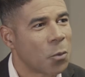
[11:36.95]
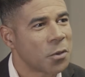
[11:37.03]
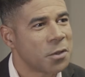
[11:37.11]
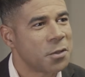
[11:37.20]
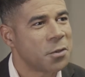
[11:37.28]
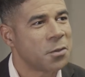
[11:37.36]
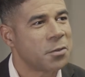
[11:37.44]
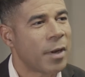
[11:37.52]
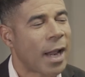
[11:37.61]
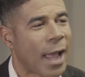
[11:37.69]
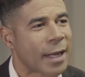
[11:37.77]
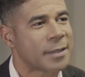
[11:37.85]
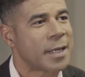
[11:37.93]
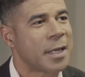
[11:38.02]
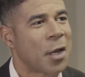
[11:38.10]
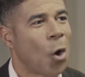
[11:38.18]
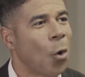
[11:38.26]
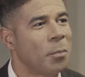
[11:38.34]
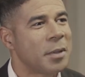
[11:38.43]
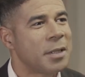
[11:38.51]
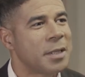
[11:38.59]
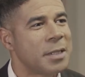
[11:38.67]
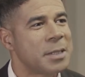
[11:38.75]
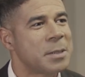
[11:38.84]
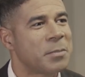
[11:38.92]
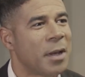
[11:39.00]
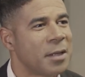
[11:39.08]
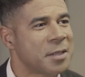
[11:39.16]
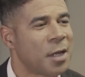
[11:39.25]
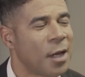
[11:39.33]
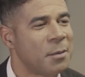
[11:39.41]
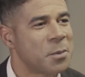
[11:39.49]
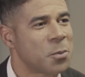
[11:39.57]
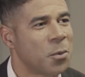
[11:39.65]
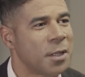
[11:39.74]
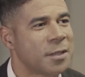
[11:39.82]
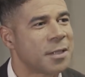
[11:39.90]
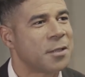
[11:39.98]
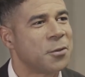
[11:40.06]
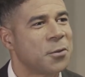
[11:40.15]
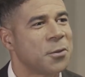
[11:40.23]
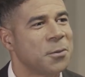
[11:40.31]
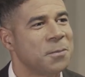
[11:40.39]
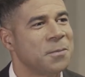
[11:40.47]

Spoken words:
What do you do to relax? Any hobbies, pastimes? What is it you do?